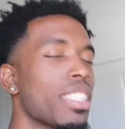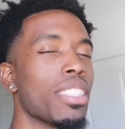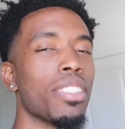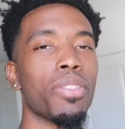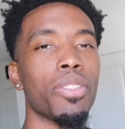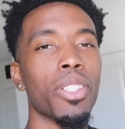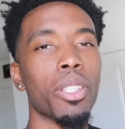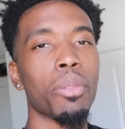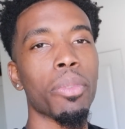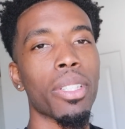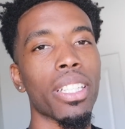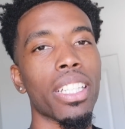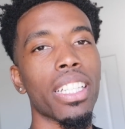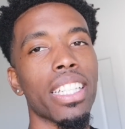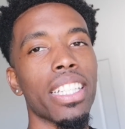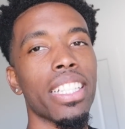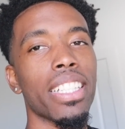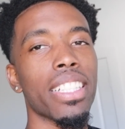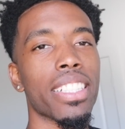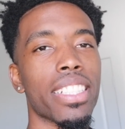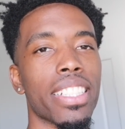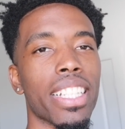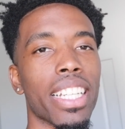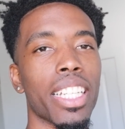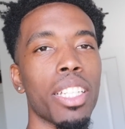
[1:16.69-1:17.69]
You feel me?
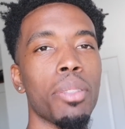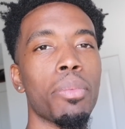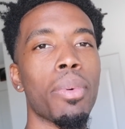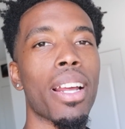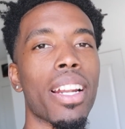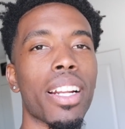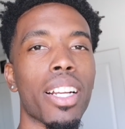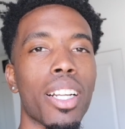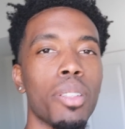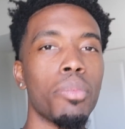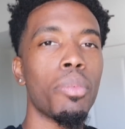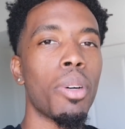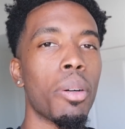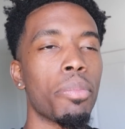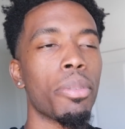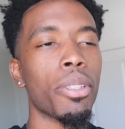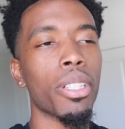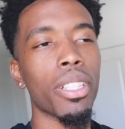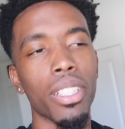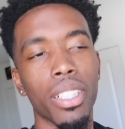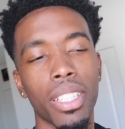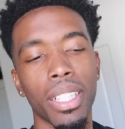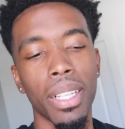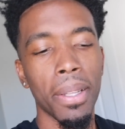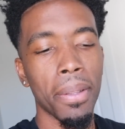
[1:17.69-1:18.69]
In a second, he about to come up
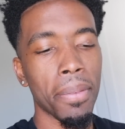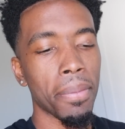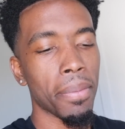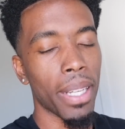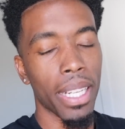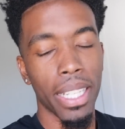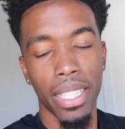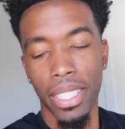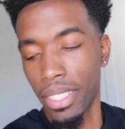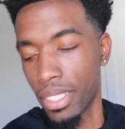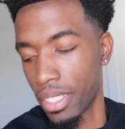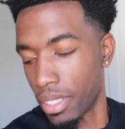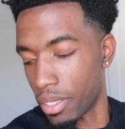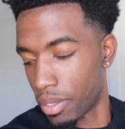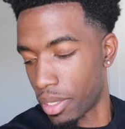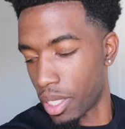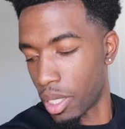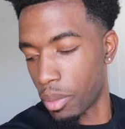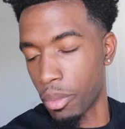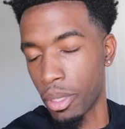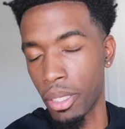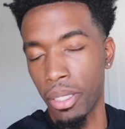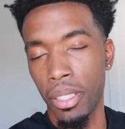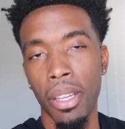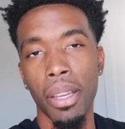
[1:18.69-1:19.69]
here like, you
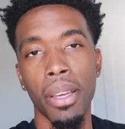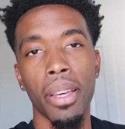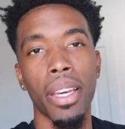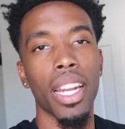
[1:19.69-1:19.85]
feel me?